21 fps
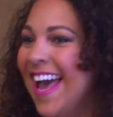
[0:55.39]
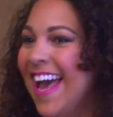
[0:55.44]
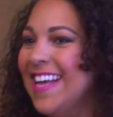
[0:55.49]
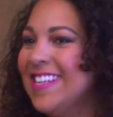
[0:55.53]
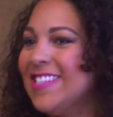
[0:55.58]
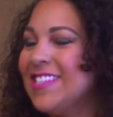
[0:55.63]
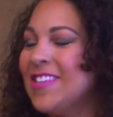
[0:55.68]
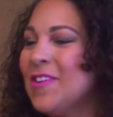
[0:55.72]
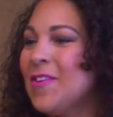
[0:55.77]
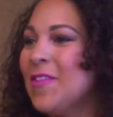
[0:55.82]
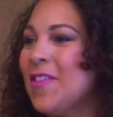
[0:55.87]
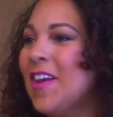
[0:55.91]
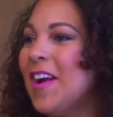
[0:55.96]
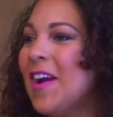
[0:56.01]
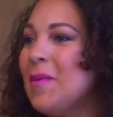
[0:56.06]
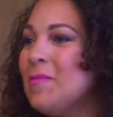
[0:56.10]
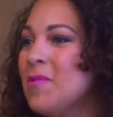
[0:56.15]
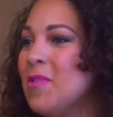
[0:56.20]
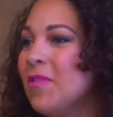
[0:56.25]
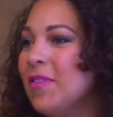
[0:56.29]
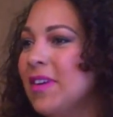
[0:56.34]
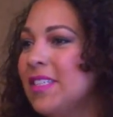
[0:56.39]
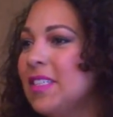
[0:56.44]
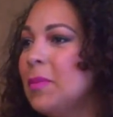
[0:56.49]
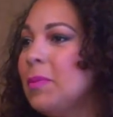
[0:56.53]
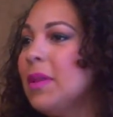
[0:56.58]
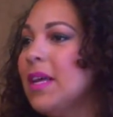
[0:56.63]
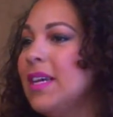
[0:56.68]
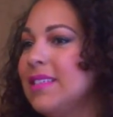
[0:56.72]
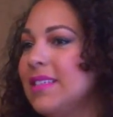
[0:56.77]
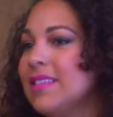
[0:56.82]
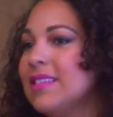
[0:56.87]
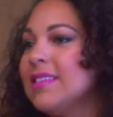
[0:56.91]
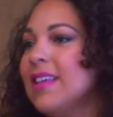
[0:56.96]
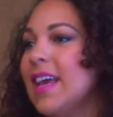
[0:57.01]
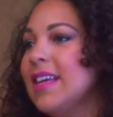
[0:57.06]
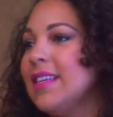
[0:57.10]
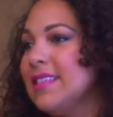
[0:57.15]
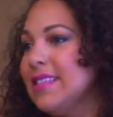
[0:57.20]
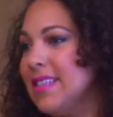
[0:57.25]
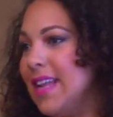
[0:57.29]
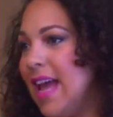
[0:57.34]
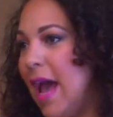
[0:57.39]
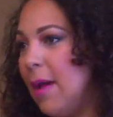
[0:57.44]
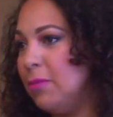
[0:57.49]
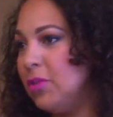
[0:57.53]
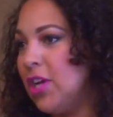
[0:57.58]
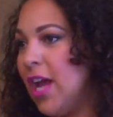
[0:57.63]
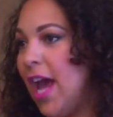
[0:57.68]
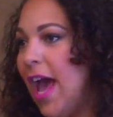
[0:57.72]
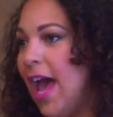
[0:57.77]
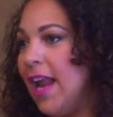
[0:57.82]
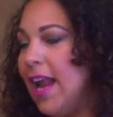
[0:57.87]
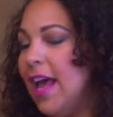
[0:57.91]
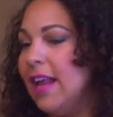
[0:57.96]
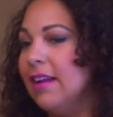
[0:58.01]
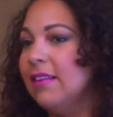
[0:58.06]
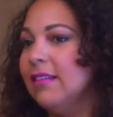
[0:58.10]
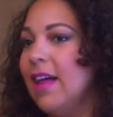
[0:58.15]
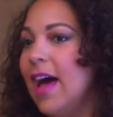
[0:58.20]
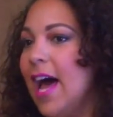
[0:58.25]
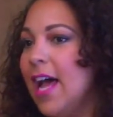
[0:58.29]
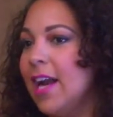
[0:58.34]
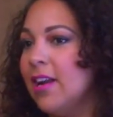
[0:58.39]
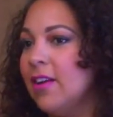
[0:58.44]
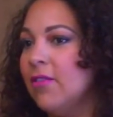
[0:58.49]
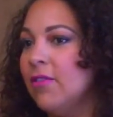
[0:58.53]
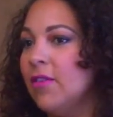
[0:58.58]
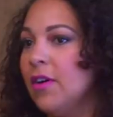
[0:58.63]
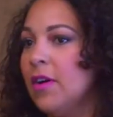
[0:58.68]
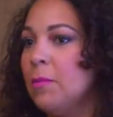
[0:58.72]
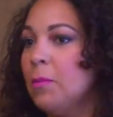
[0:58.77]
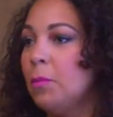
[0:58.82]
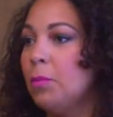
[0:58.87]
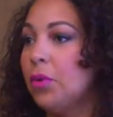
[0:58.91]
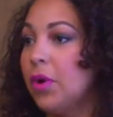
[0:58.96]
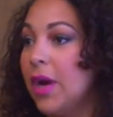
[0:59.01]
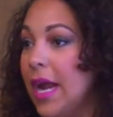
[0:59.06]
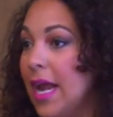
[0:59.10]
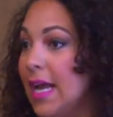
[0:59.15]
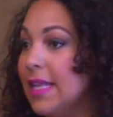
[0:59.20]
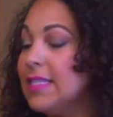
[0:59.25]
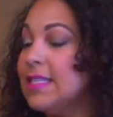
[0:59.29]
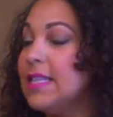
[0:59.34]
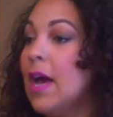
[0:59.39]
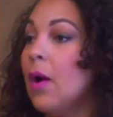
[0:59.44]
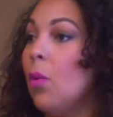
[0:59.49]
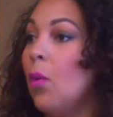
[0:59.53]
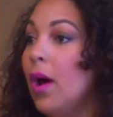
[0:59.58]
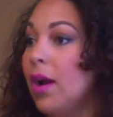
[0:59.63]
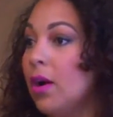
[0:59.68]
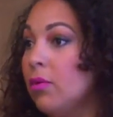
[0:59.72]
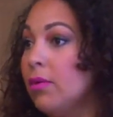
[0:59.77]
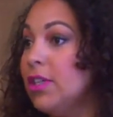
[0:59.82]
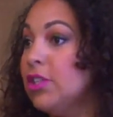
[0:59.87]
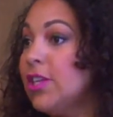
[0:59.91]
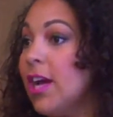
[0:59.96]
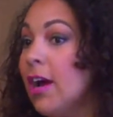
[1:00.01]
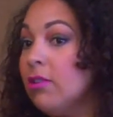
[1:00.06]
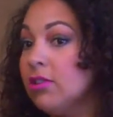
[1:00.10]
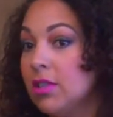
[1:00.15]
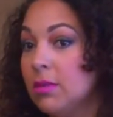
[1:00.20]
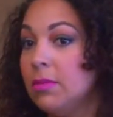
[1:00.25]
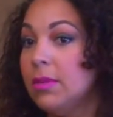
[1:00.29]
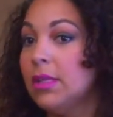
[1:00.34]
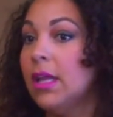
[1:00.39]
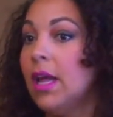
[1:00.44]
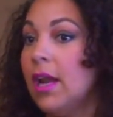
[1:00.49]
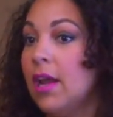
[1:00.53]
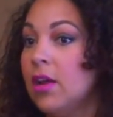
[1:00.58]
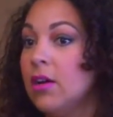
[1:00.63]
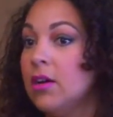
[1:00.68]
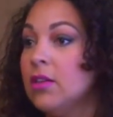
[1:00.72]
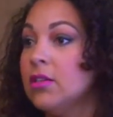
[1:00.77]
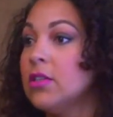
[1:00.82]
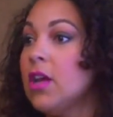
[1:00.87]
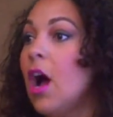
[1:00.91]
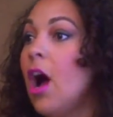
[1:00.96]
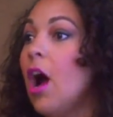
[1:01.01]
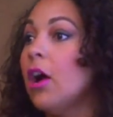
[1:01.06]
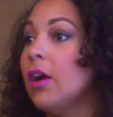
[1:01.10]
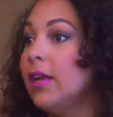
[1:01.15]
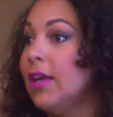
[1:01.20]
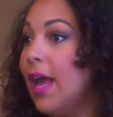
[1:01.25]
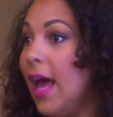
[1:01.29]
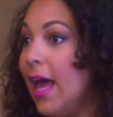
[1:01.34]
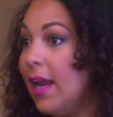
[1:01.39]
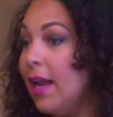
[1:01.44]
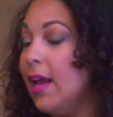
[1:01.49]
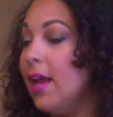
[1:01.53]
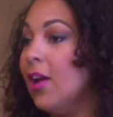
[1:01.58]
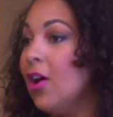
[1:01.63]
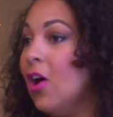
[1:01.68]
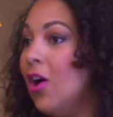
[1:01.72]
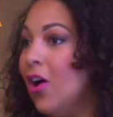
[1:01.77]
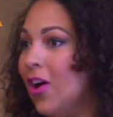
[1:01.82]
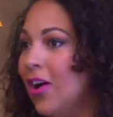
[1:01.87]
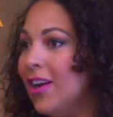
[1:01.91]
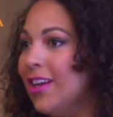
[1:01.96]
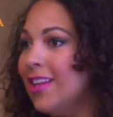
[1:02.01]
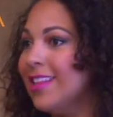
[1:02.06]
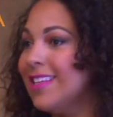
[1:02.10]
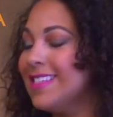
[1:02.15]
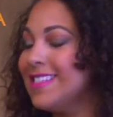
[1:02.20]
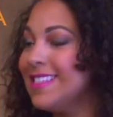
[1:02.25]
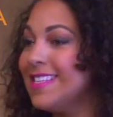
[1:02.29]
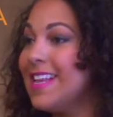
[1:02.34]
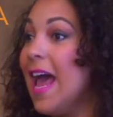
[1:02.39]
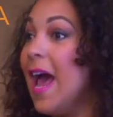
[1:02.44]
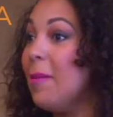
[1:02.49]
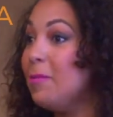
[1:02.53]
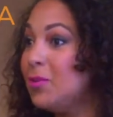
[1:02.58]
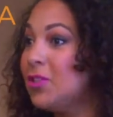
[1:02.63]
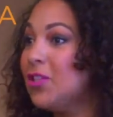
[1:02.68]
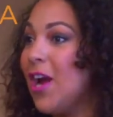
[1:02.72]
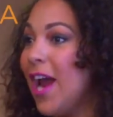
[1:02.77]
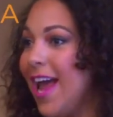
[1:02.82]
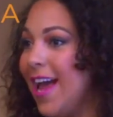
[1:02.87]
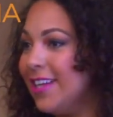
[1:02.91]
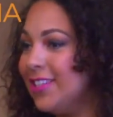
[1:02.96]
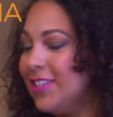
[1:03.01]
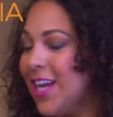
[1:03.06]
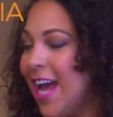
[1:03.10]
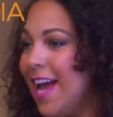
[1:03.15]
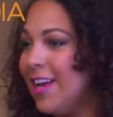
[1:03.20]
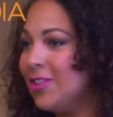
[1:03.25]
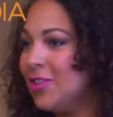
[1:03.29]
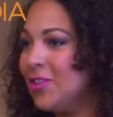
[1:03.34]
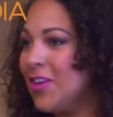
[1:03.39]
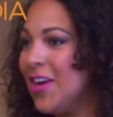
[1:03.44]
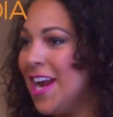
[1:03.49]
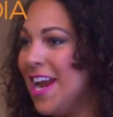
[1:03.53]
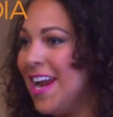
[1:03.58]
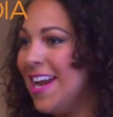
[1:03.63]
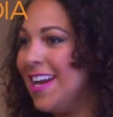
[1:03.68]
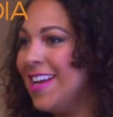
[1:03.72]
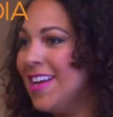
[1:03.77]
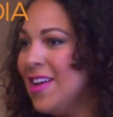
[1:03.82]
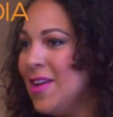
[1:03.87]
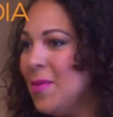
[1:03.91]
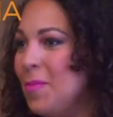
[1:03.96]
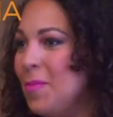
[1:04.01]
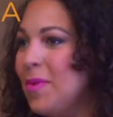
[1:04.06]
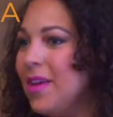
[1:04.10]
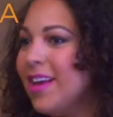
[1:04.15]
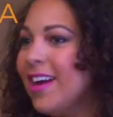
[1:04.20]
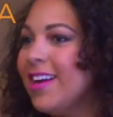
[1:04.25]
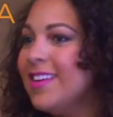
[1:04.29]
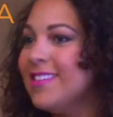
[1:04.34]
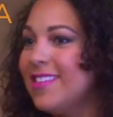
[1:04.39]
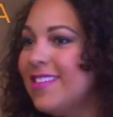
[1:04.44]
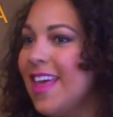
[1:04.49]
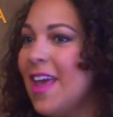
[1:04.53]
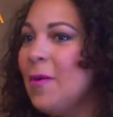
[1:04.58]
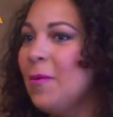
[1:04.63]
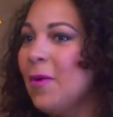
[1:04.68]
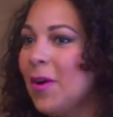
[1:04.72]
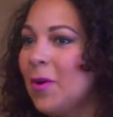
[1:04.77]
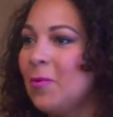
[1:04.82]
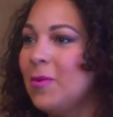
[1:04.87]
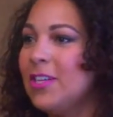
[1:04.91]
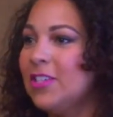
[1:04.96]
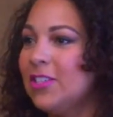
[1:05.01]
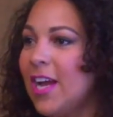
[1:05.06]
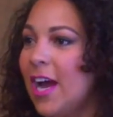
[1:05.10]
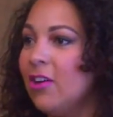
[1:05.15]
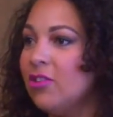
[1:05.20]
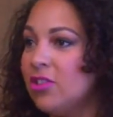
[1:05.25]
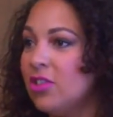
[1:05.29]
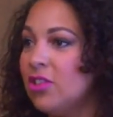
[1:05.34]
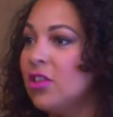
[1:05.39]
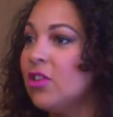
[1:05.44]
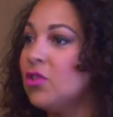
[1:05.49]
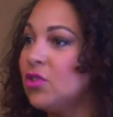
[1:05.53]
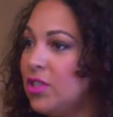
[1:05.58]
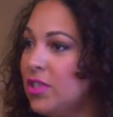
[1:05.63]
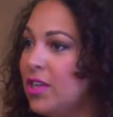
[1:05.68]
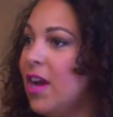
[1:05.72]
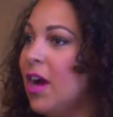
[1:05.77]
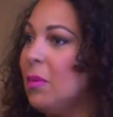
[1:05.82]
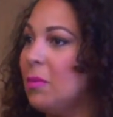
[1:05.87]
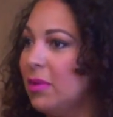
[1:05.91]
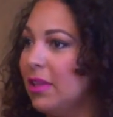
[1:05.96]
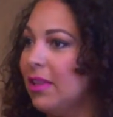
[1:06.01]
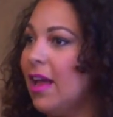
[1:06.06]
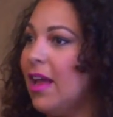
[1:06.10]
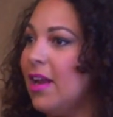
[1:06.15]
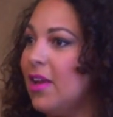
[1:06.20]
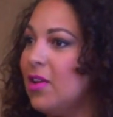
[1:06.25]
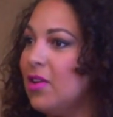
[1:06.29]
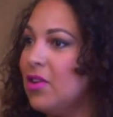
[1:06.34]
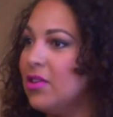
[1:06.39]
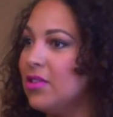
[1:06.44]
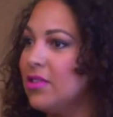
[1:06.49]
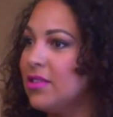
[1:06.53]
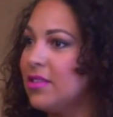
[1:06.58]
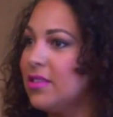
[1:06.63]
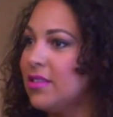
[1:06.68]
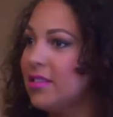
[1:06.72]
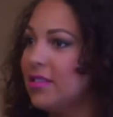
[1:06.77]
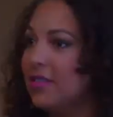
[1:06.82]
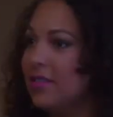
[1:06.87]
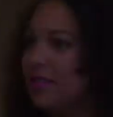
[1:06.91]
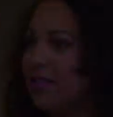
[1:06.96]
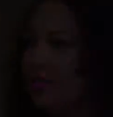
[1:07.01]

And so they're moving to places like Snapchat, and a lot of brands that want to reach out to millennials are getting on the Snapchat train because they want to reach out to those young millennials.